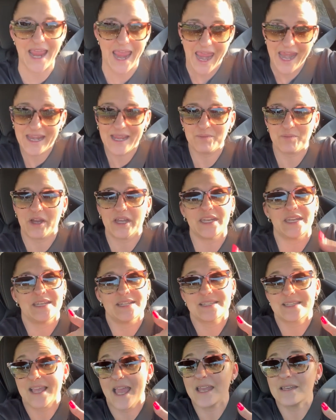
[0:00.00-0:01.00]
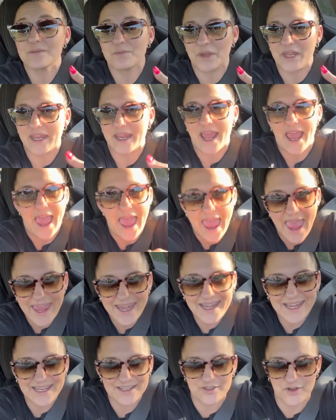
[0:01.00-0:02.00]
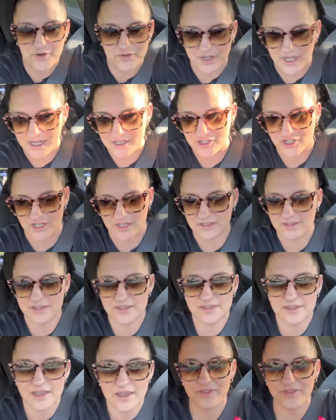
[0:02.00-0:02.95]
anybody to send me any donations.